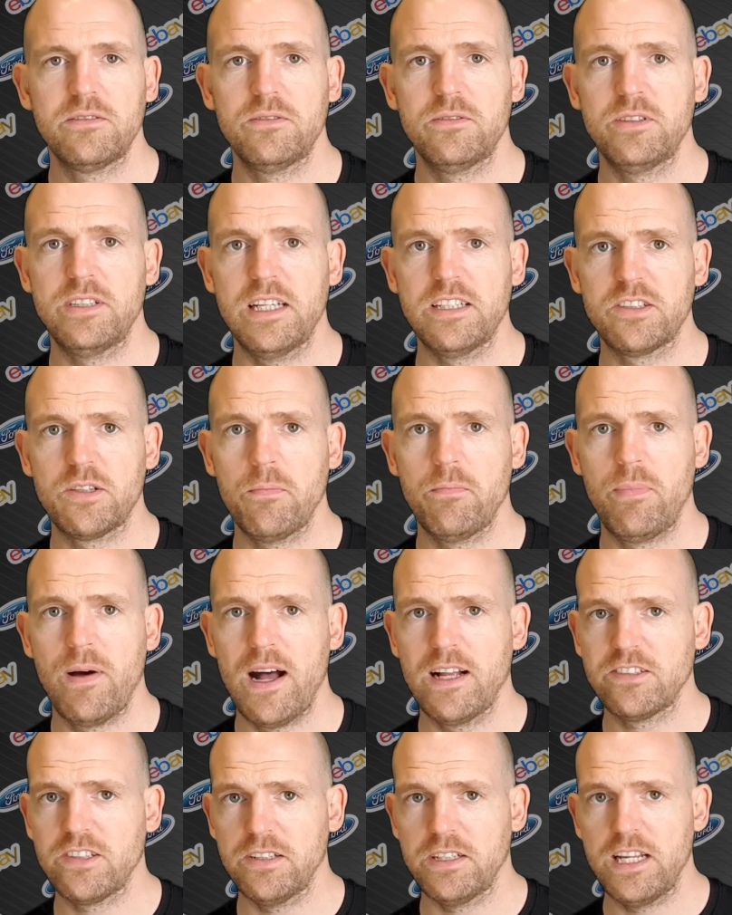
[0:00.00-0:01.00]
discs and
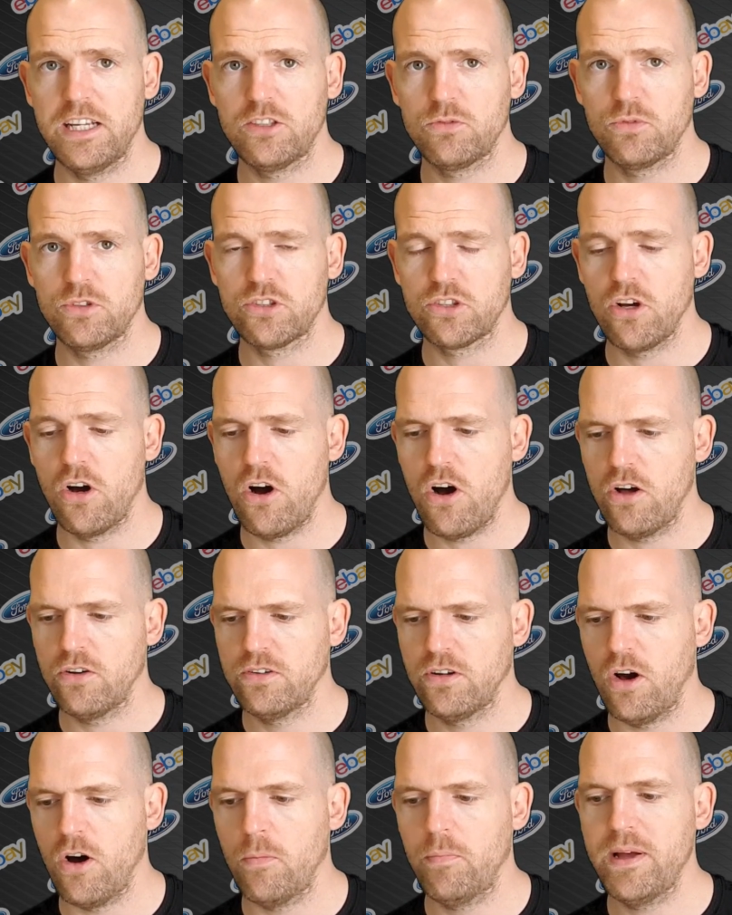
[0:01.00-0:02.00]
pads, the discs were scorn
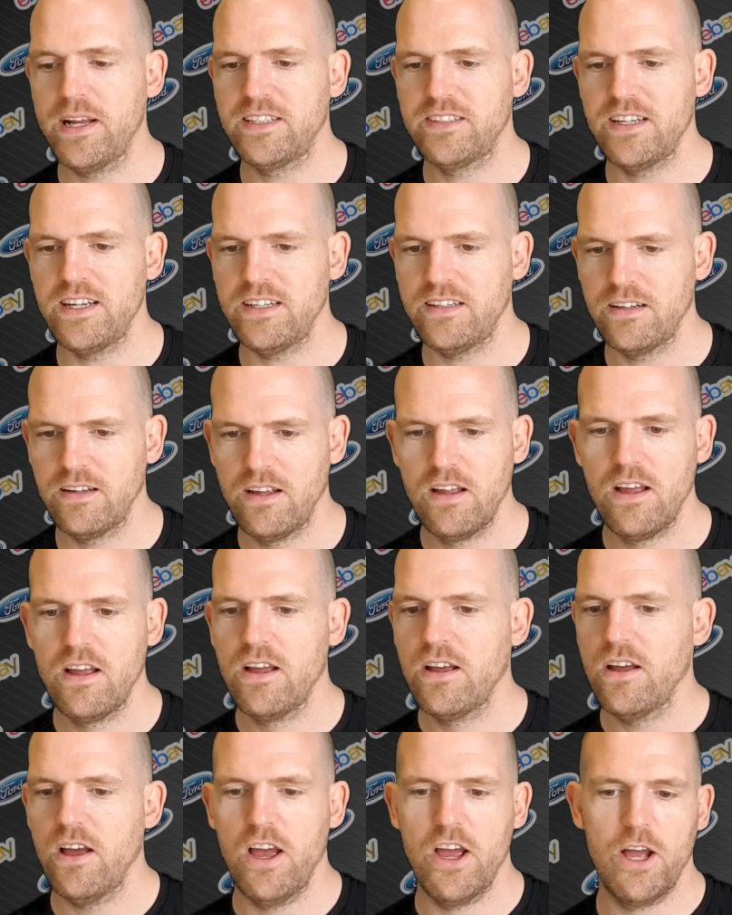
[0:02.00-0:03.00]
or pitted.
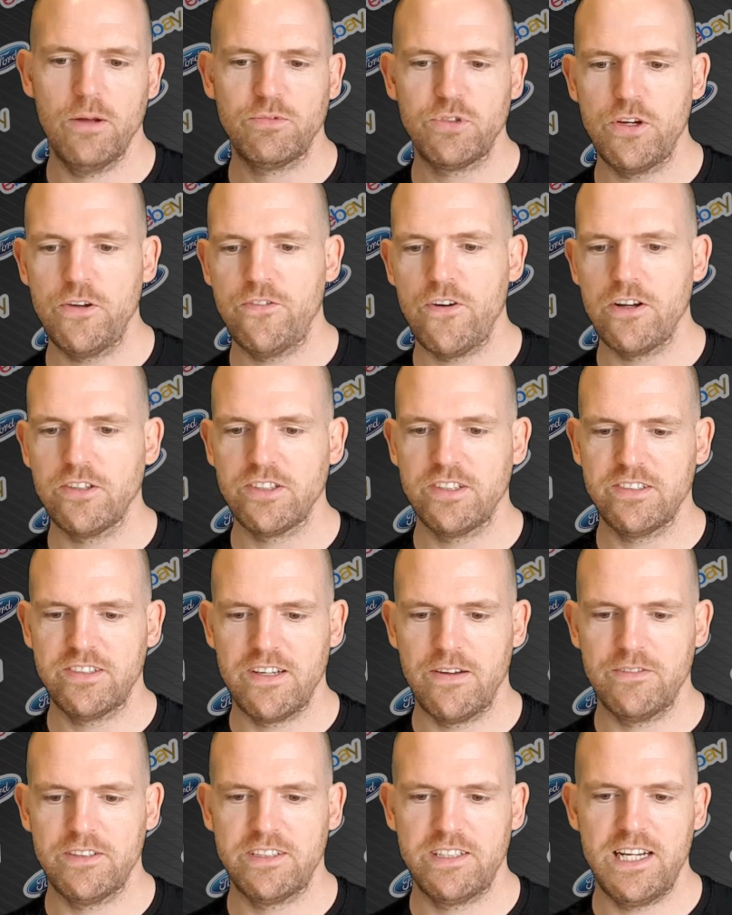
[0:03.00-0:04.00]

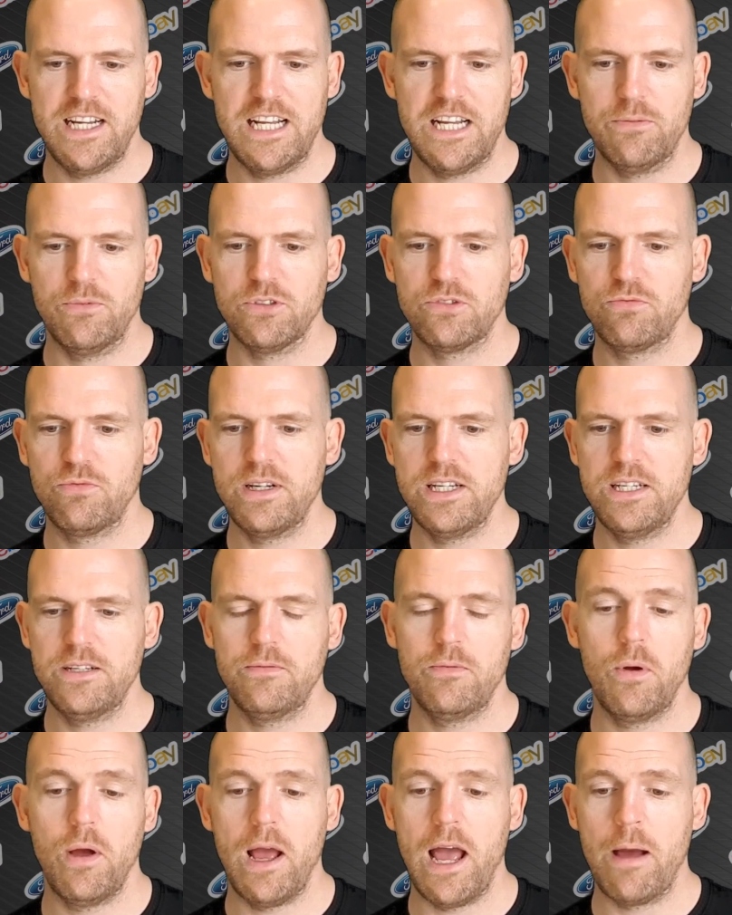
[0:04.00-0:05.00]
2017, it was
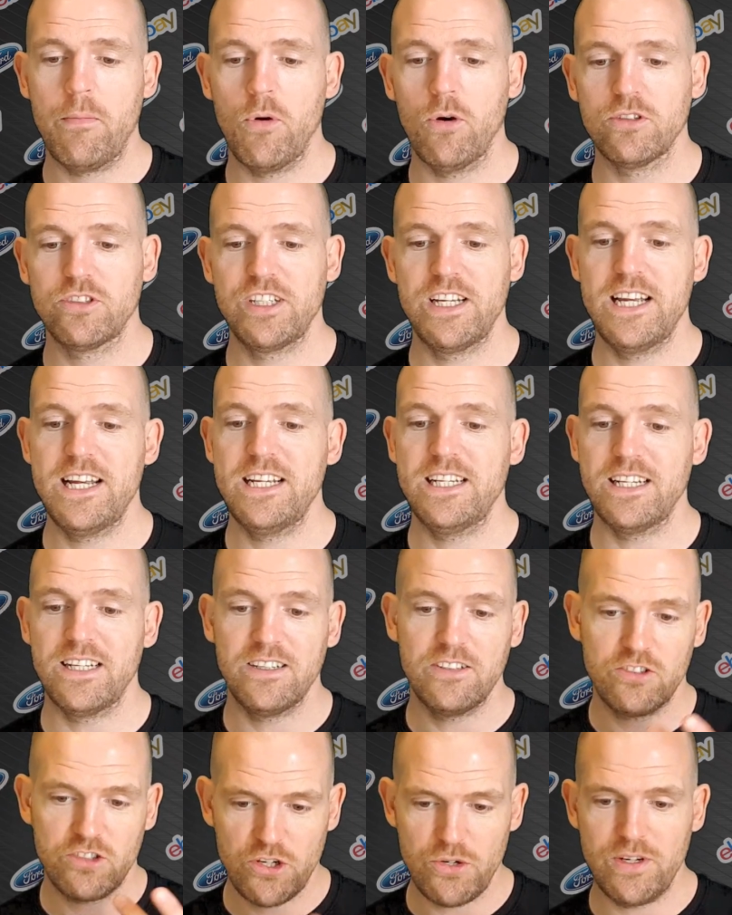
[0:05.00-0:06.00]
re-MOT'd
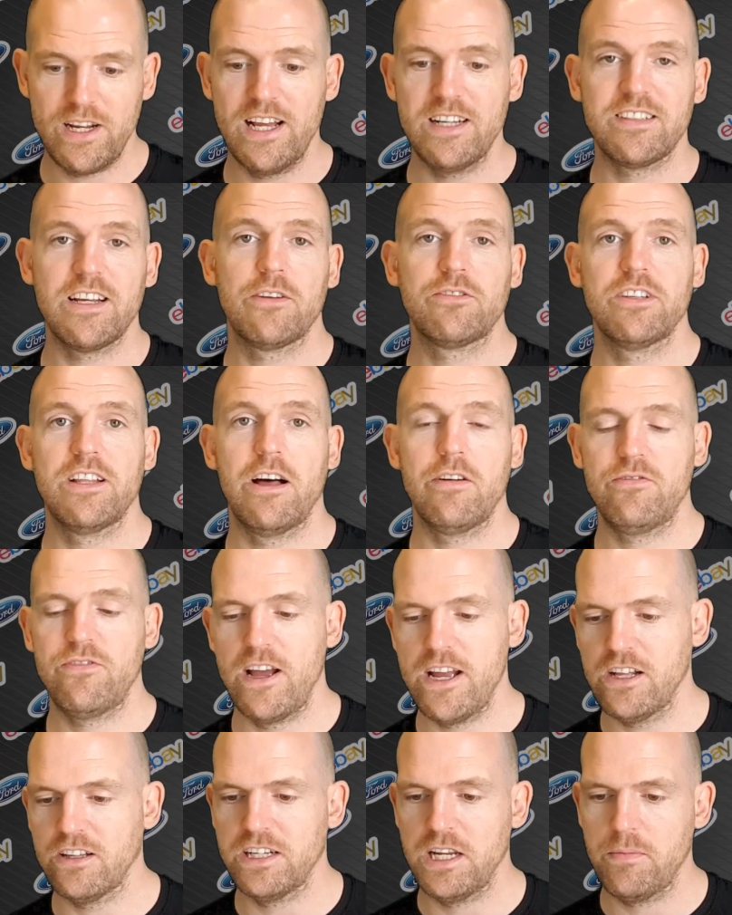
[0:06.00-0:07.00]
2 days after that
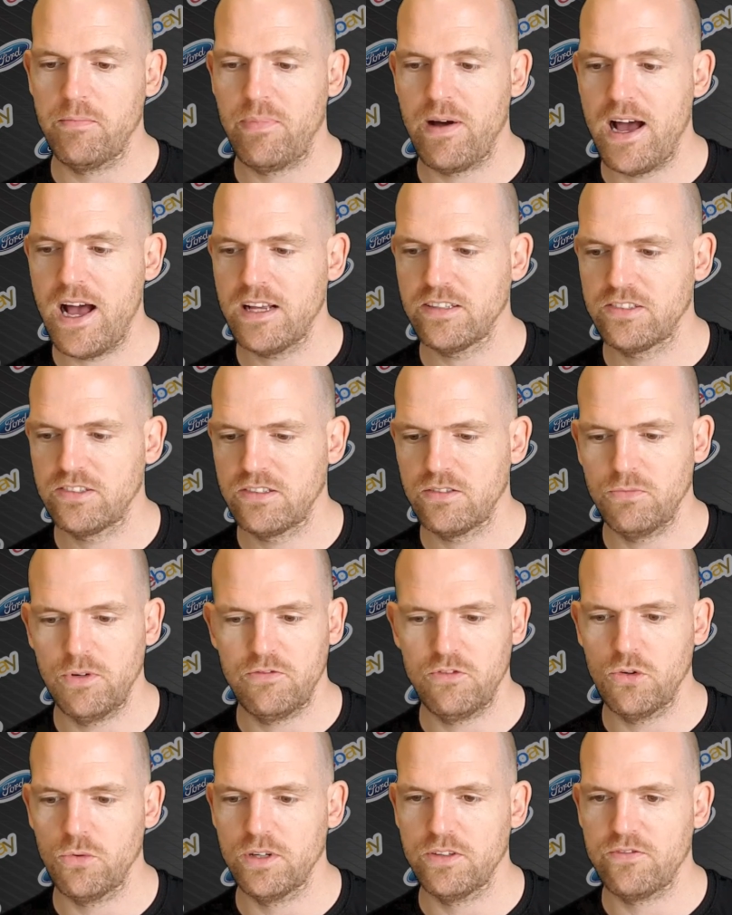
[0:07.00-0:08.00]
fail and it passed
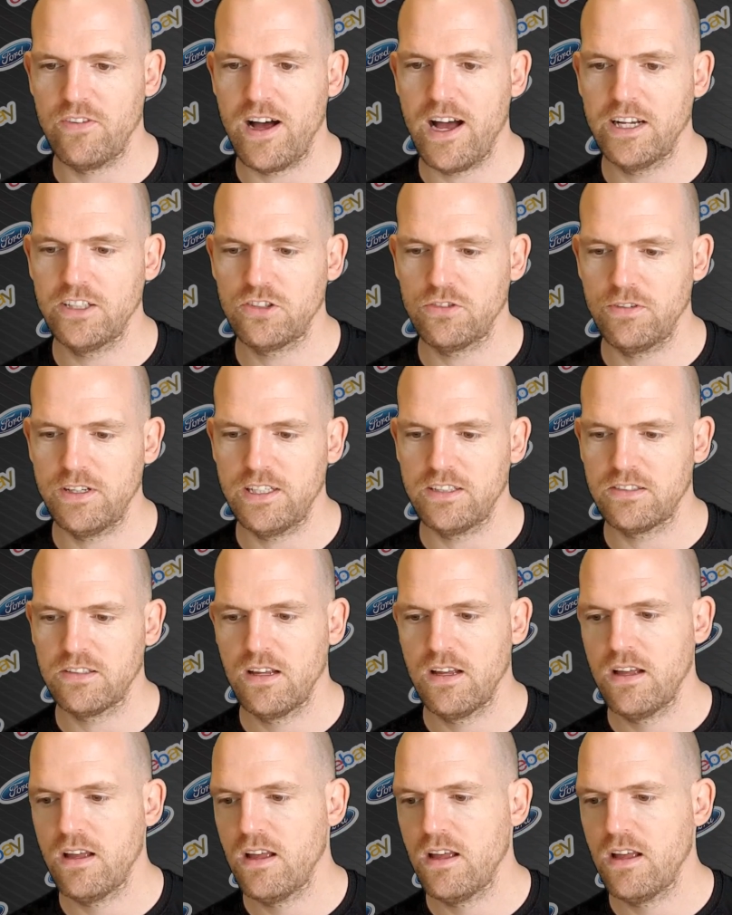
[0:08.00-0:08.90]
with no advisories.